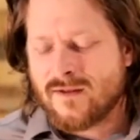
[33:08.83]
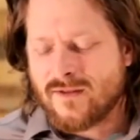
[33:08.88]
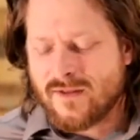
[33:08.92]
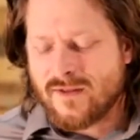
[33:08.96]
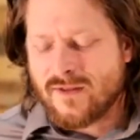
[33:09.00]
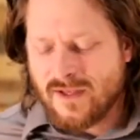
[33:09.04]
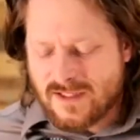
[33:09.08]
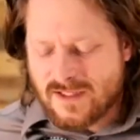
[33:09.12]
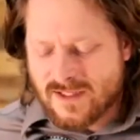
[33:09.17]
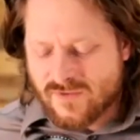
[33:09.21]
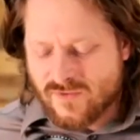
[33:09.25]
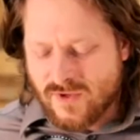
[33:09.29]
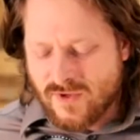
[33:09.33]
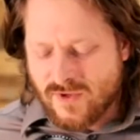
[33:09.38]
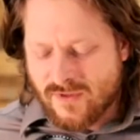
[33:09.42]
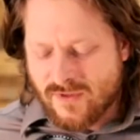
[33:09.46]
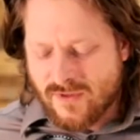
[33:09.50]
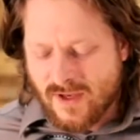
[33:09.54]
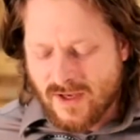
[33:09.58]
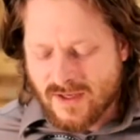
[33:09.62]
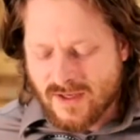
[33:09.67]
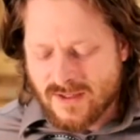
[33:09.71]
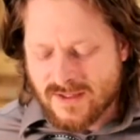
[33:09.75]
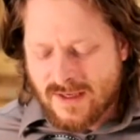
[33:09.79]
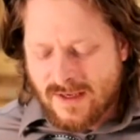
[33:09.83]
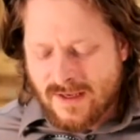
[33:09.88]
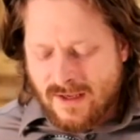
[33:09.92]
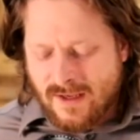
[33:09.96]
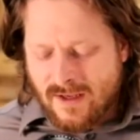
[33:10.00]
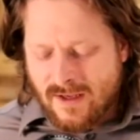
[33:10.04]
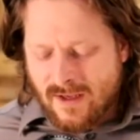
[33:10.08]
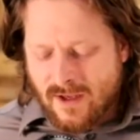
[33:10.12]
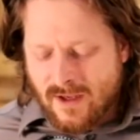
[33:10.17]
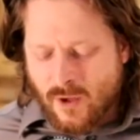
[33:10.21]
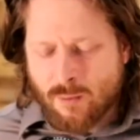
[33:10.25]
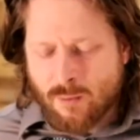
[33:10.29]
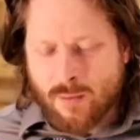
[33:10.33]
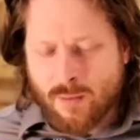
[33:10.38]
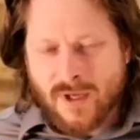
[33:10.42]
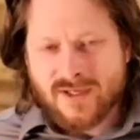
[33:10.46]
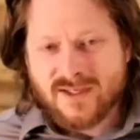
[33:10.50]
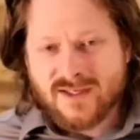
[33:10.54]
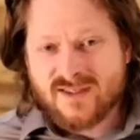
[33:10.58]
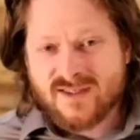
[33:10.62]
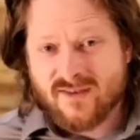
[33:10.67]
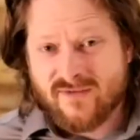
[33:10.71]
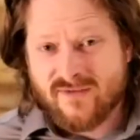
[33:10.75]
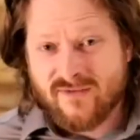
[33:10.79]
These three things help
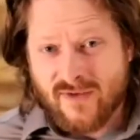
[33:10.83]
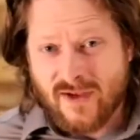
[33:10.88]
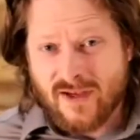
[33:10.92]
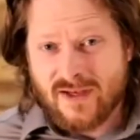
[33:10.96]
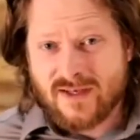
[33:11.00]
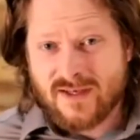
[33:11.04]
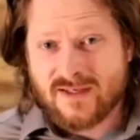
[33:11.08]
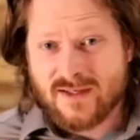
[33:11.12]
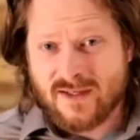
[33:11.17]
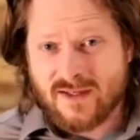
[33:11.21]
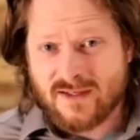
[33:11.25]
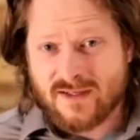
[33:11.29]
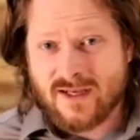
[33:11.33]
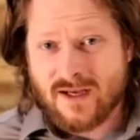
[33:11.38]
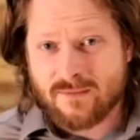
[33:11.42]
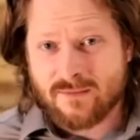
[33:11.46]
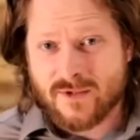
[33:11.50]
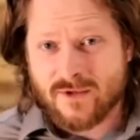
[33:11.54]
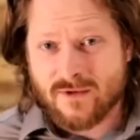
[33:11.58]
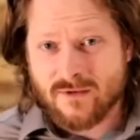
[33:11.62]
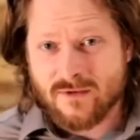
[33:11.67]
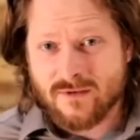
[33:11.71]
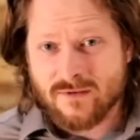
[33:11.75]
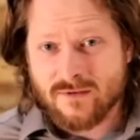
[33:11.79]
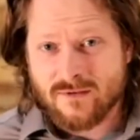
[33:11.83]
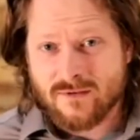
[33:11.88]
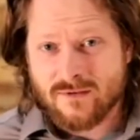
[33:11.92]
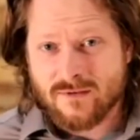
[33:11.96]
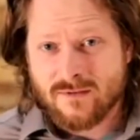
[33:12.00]
us to face the tempter,